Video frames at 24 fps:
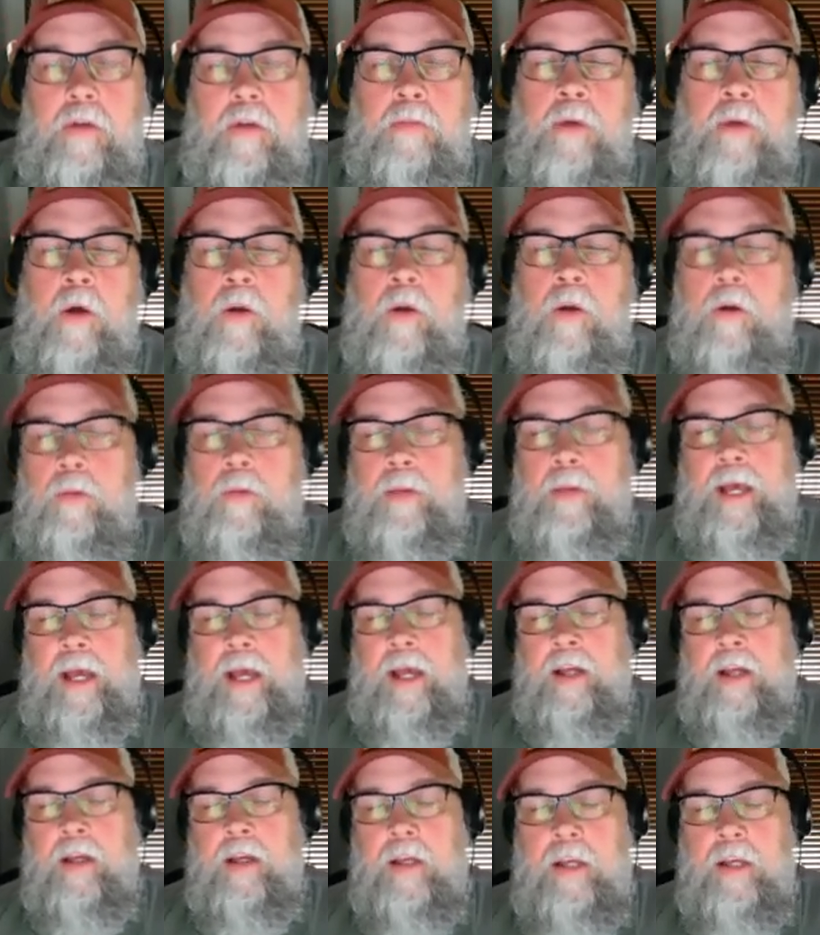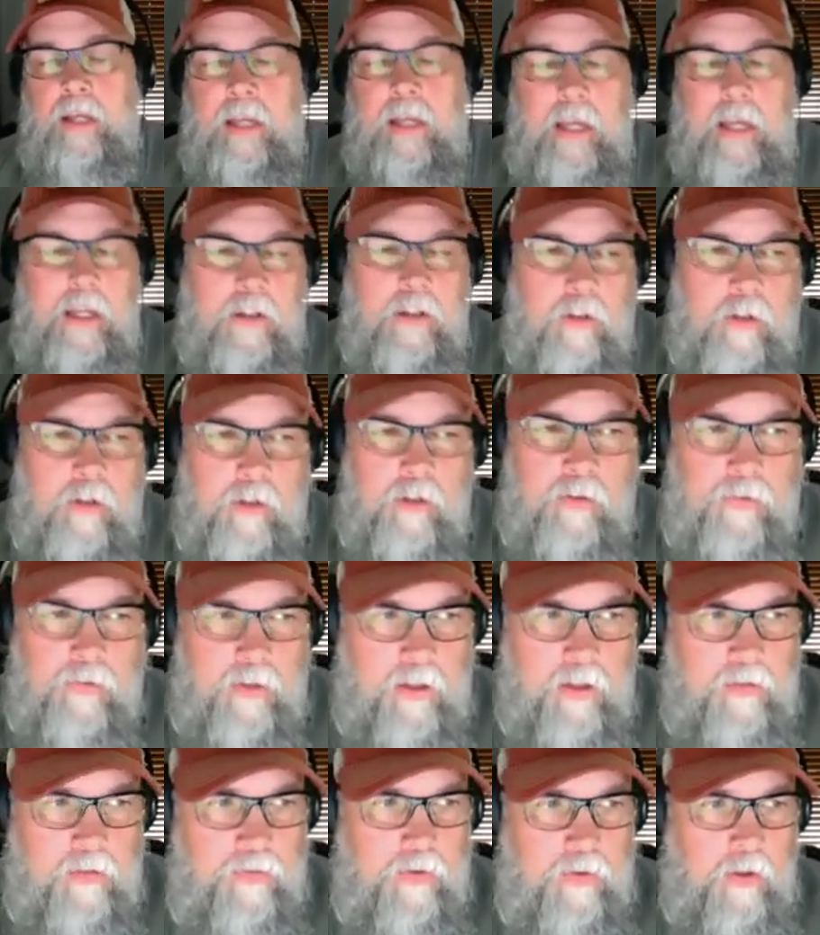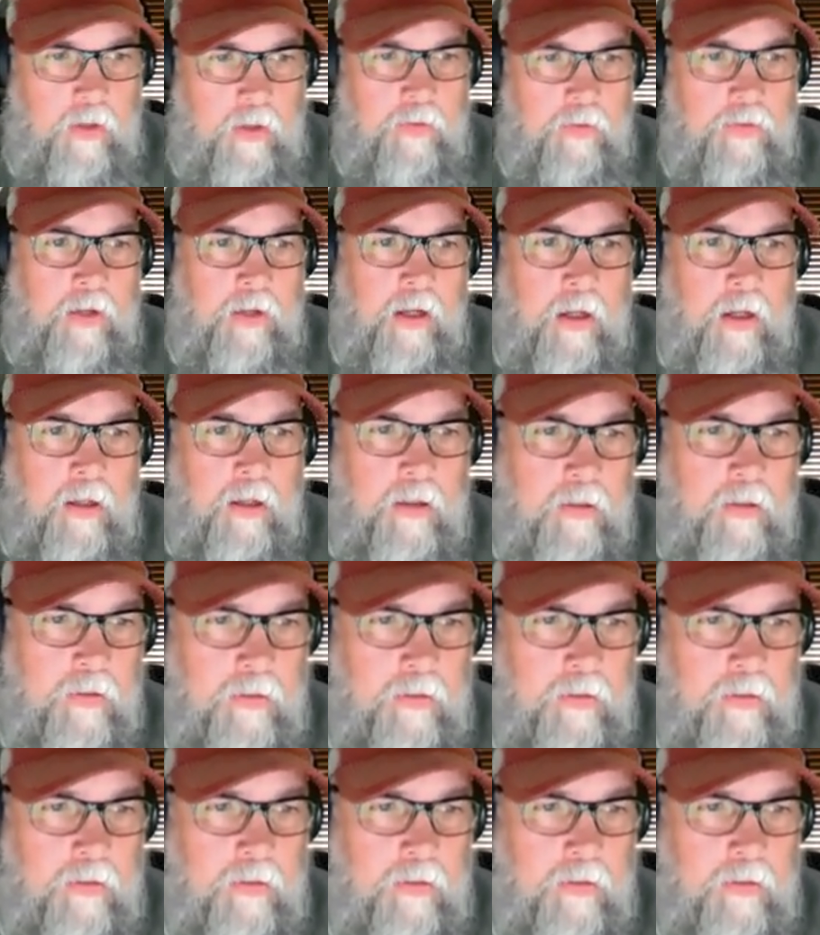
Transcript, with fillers: a molar bag, and you just fill it full of uh,